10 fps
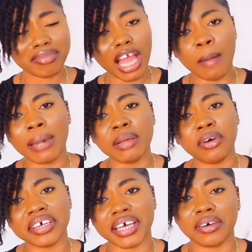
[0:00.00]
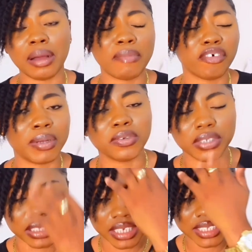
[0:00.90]
I'm an able girl. I'm from
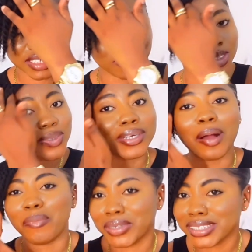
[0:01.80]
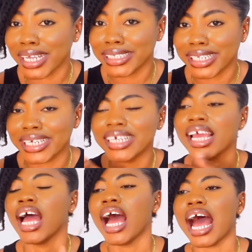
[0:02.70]
Enugu State, on Soka precisely,
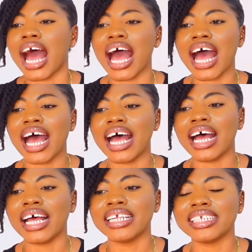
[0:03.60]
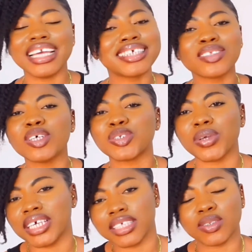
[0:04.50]
and it's not so
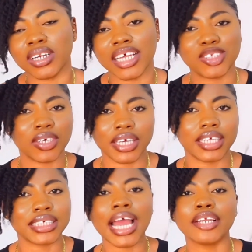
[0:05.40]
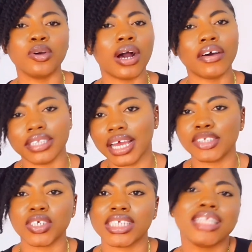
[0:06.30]
easy to let your child go out there
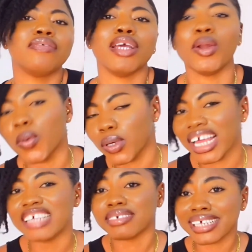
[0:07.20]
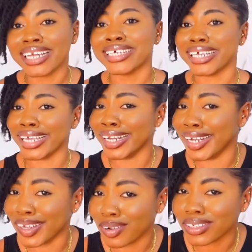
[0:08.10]
and just live alone, especially
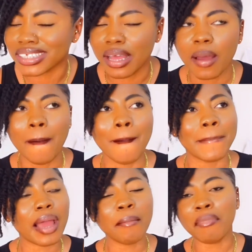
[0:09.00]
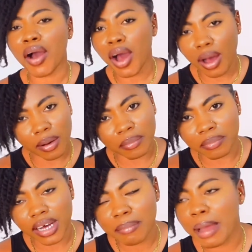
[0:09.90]
in Lagos. My
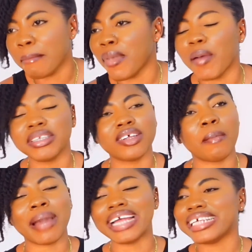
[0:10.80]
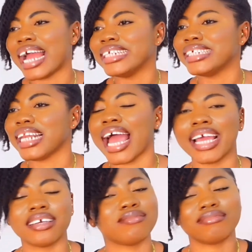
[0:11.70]
mom did not buy the
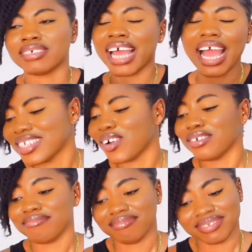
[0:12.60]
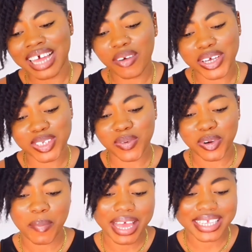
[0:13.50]
idea. So that question will
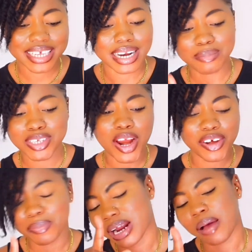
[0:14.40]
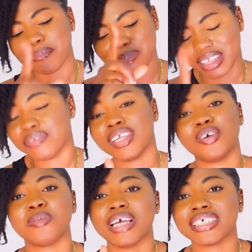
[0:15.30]
not be answered. I'm sorry, but I'm definitely
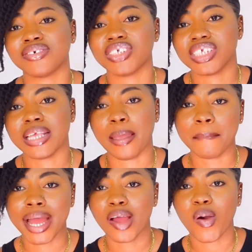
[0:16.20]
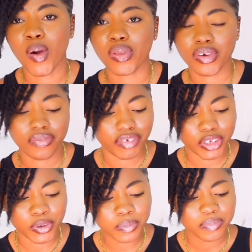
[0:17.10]
going to be answering it in my other
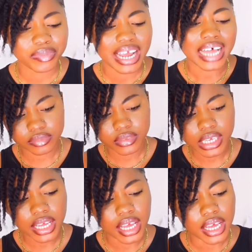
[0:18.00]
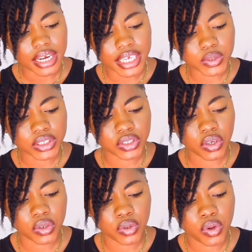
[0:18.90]
video. Next
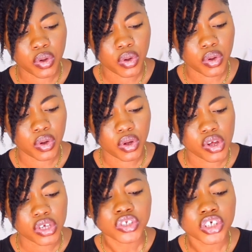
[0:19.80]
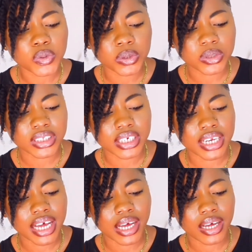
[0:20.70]
question. Just want to say
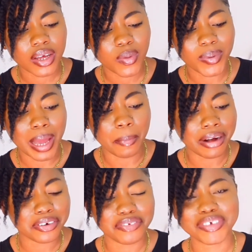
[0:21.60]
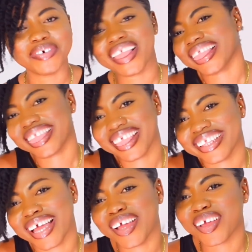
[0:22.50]
that we are proud of you.
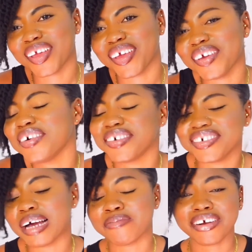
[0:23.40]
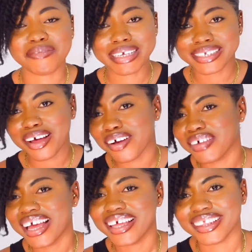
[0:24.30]
Thank you. I'm proud of
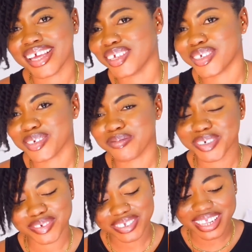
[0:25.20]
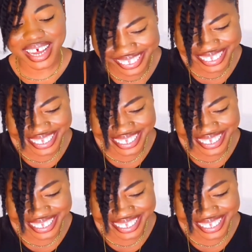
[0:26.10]
myself. Thank you so much for that.